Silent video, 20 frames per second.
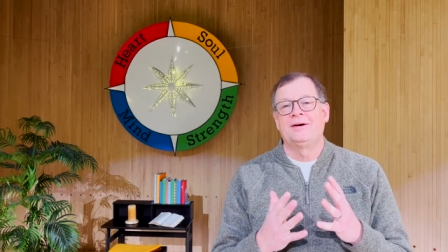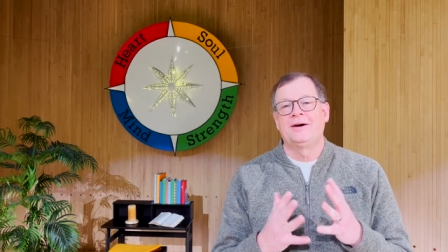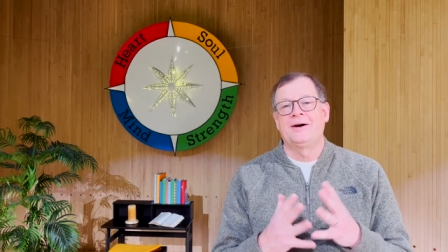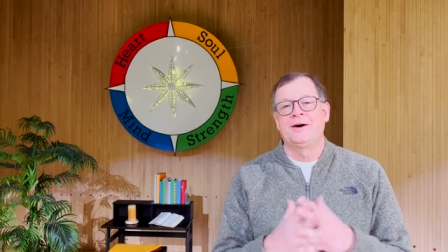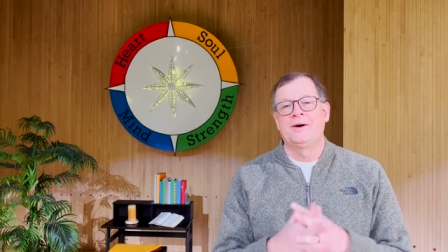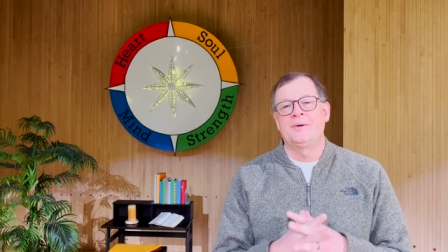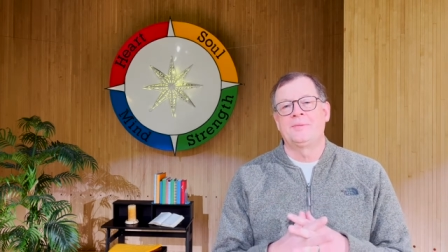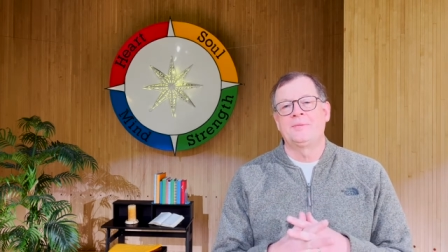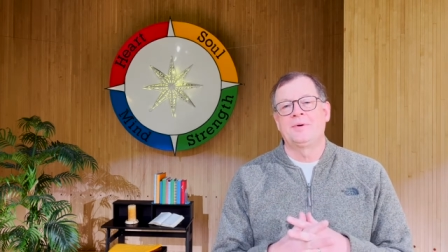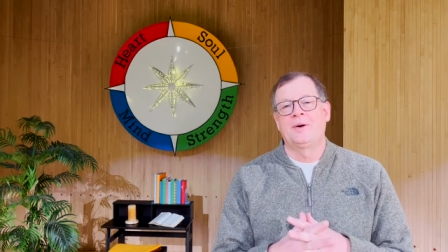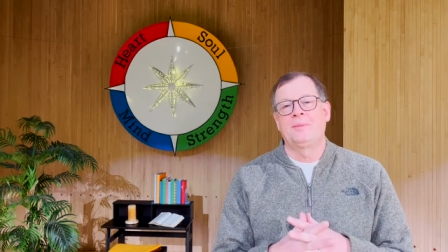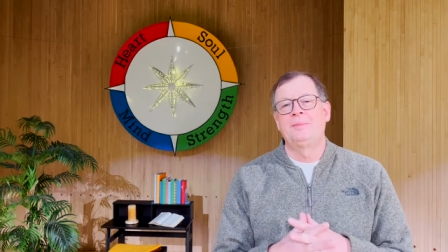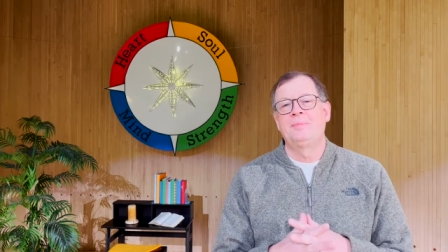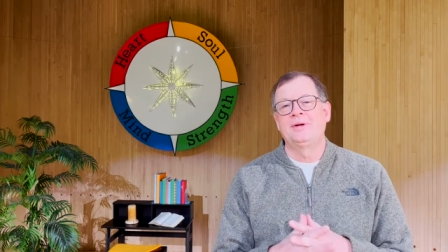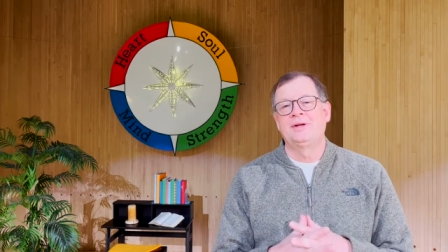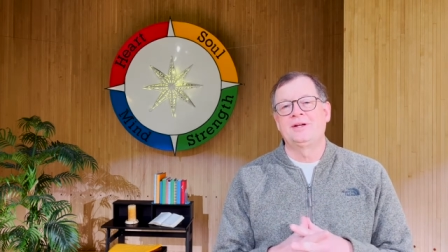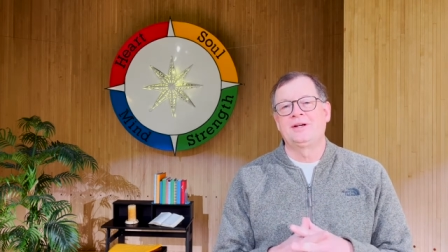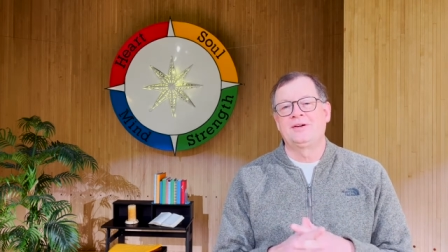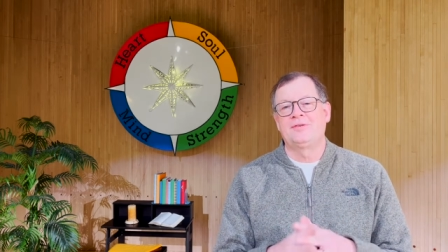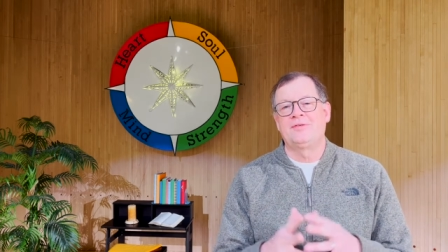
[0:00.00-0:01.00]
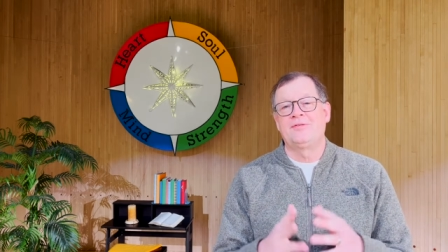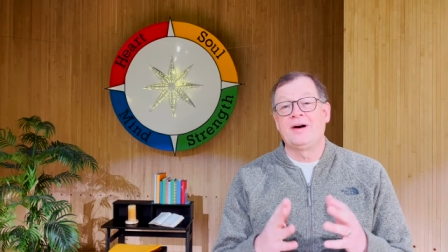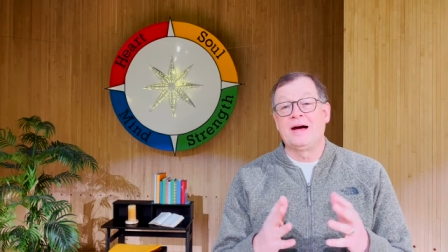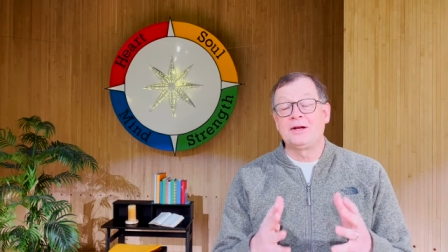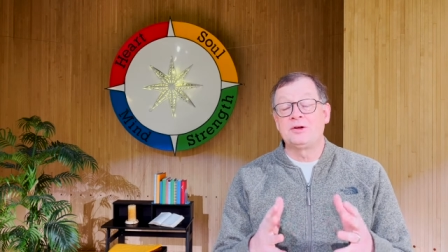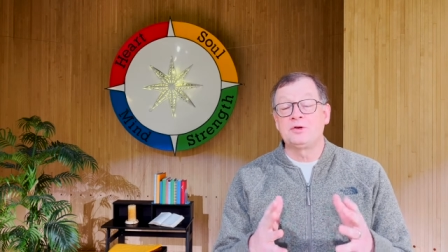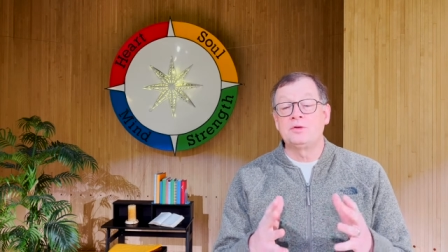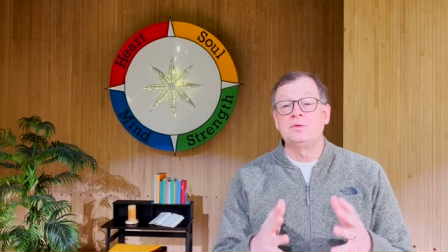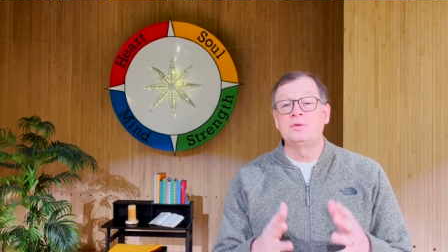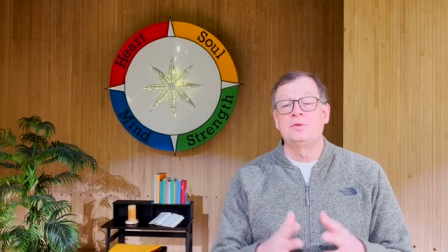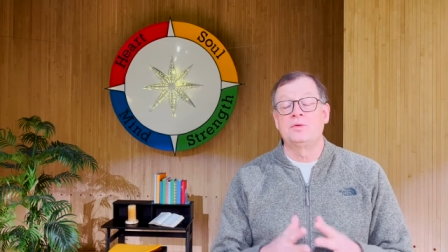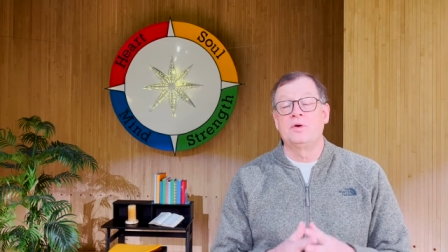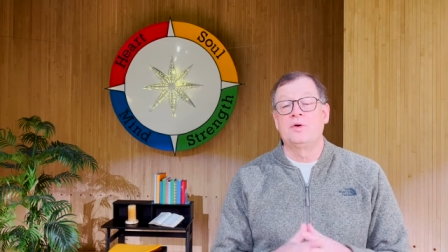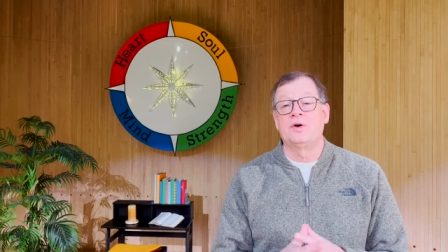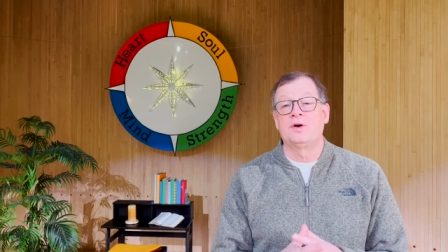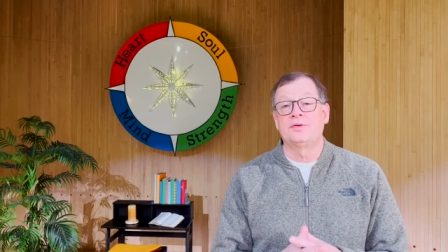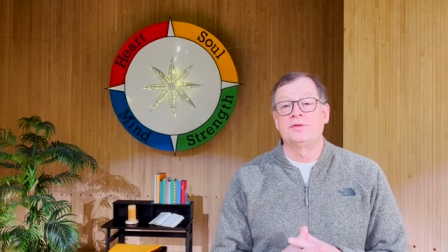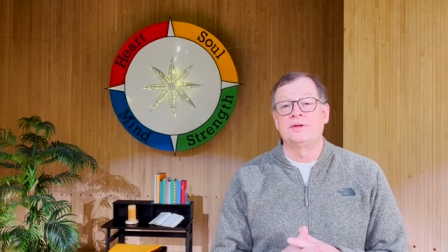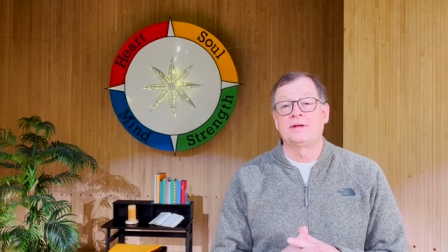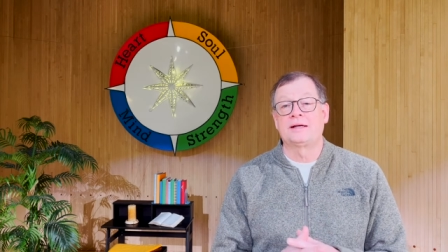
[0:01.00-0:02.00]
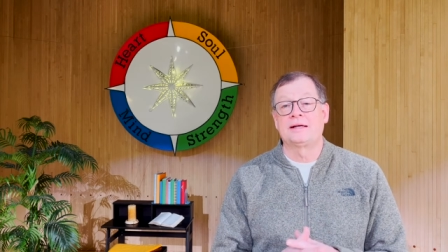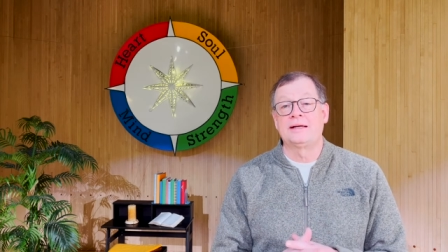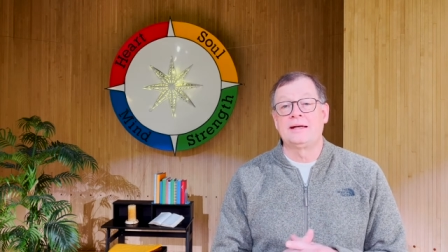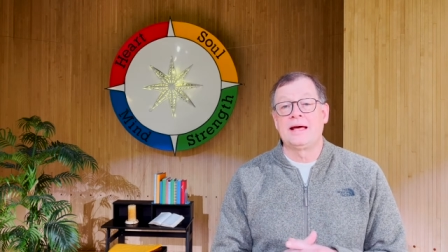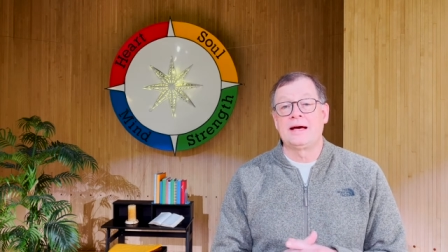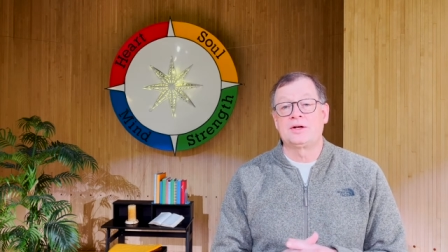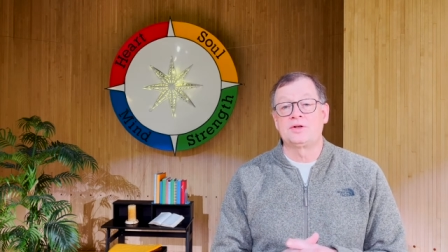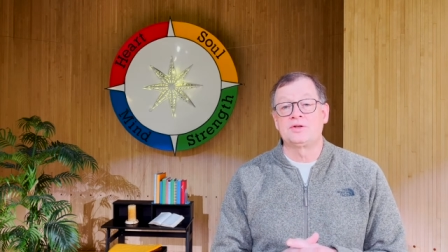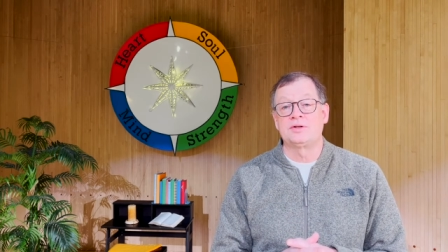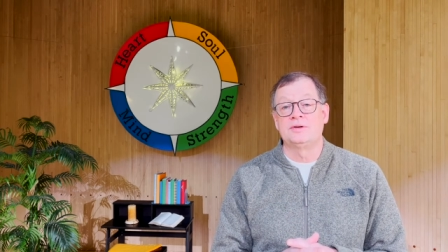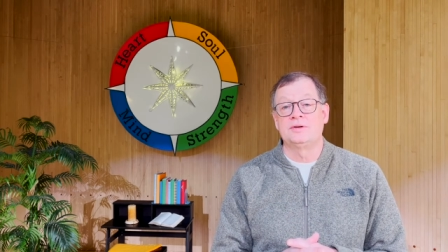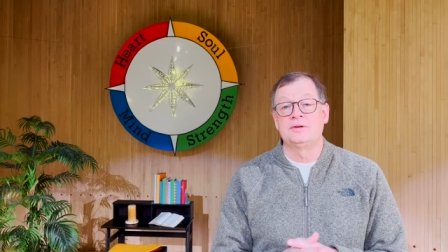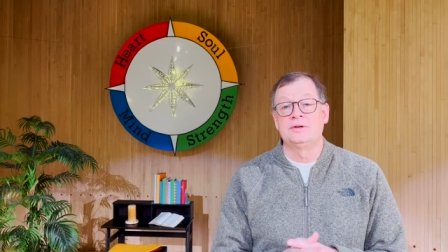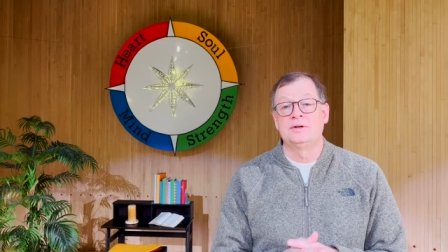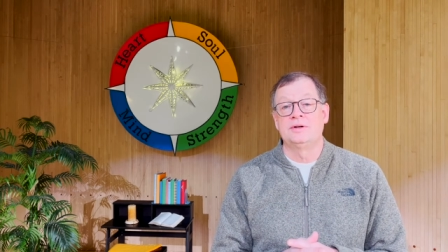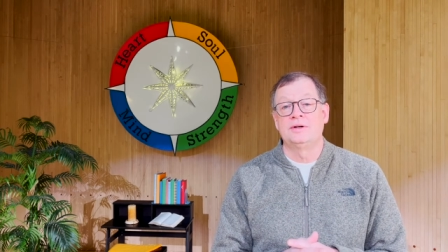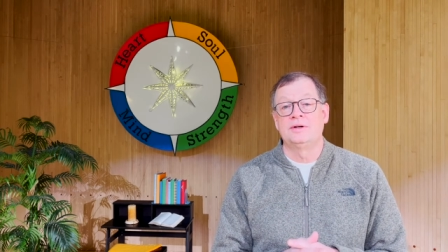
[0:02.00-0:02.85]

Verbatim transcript: uh, ability to find true north and connection